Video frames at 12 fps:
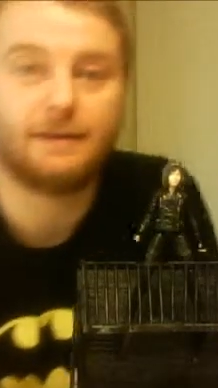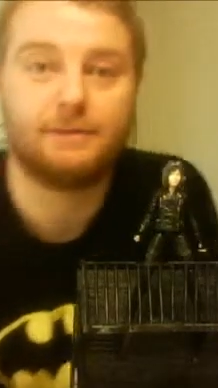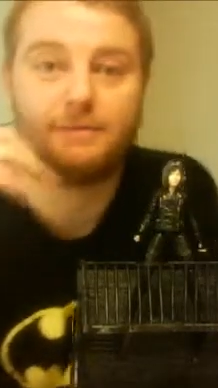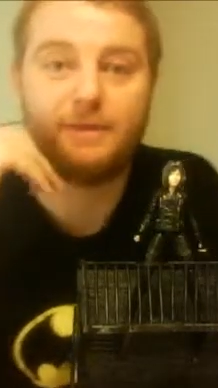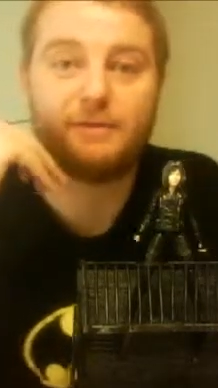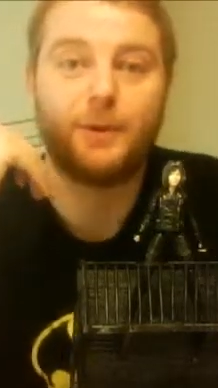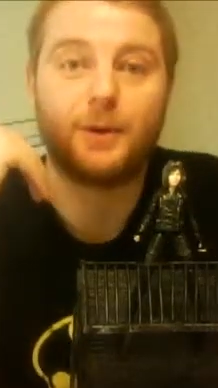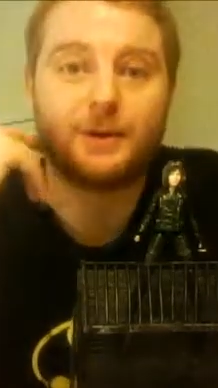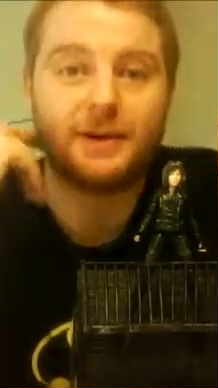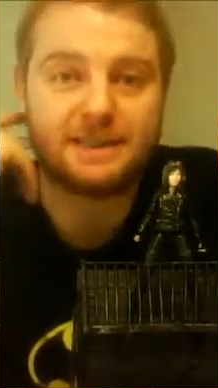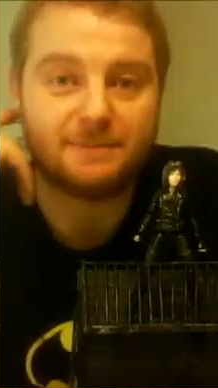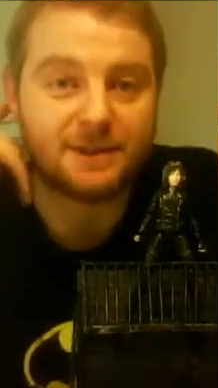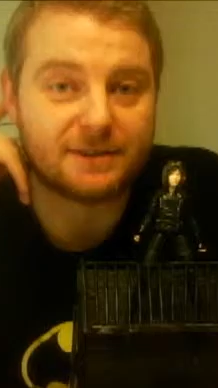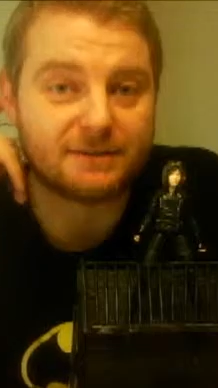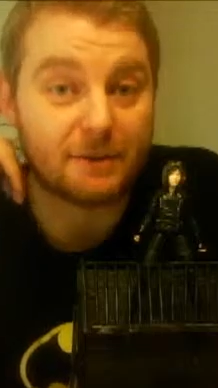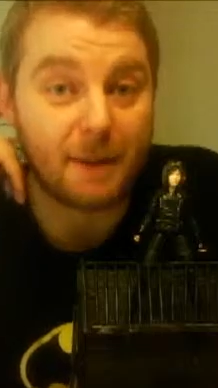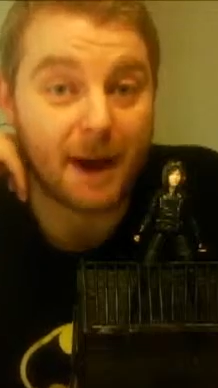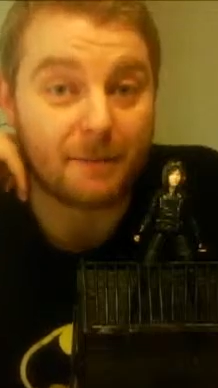before Christmas
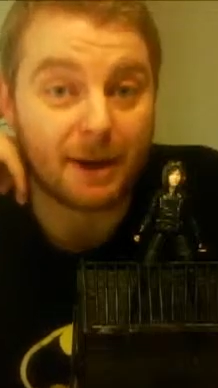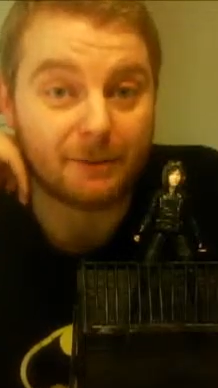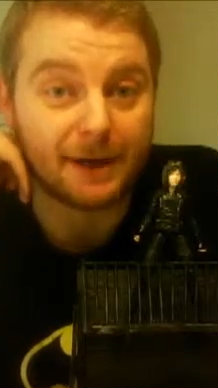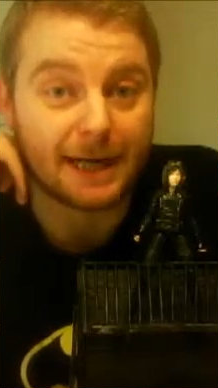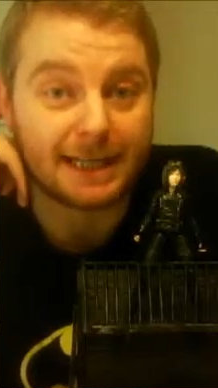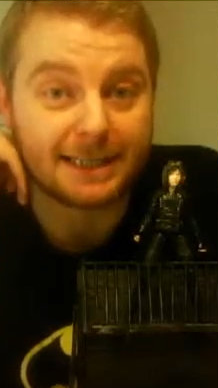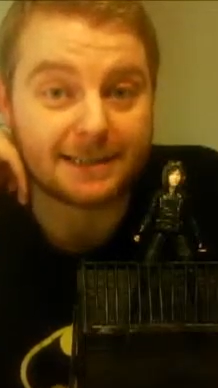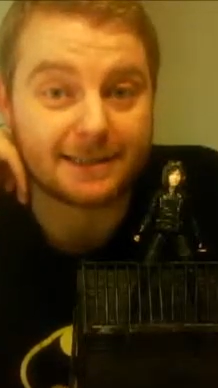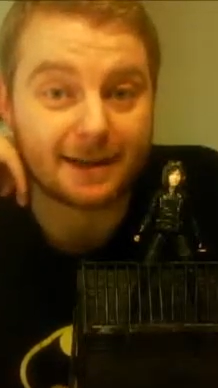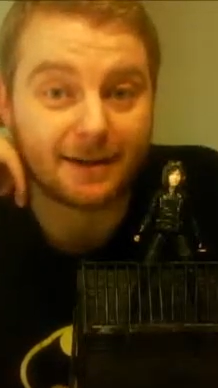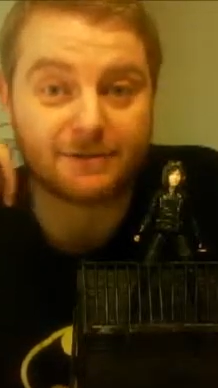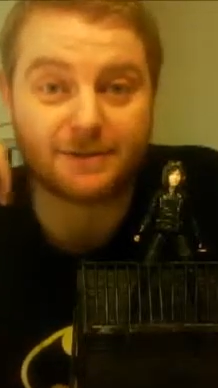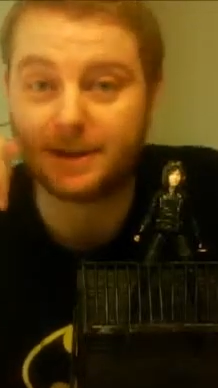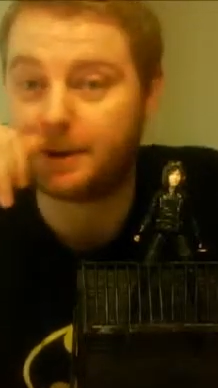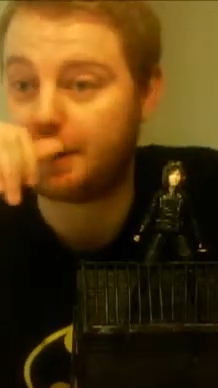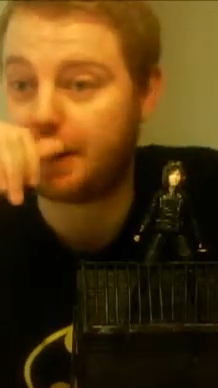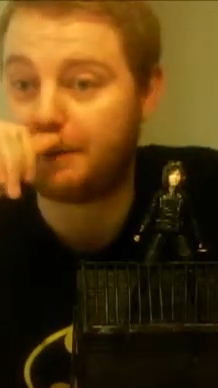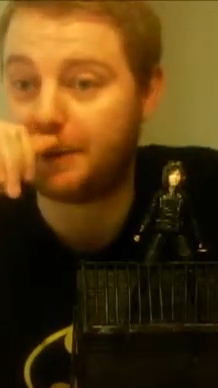for Batman related stuff, so
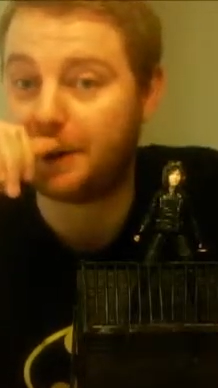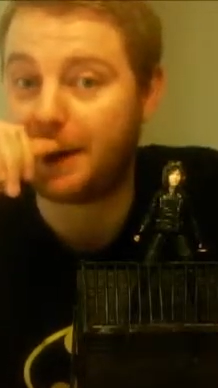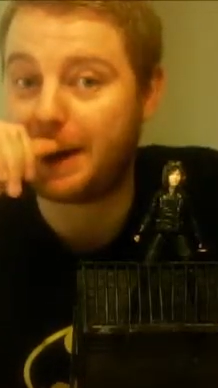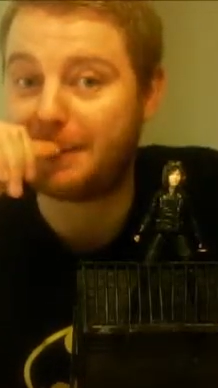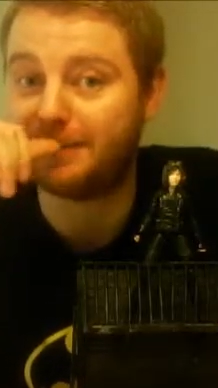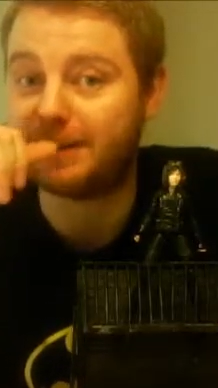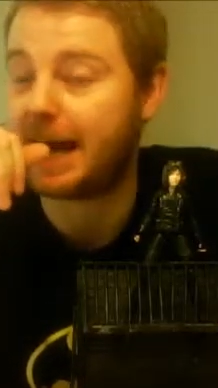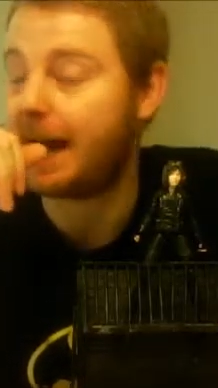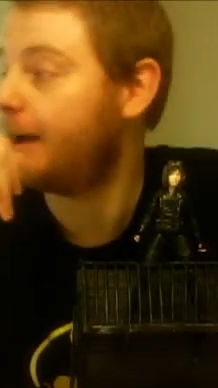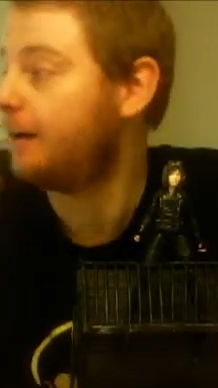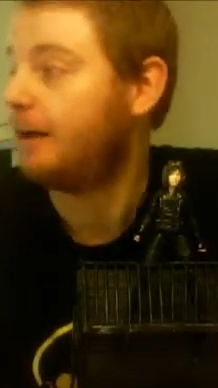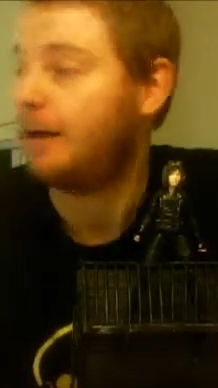keep an eye out for that.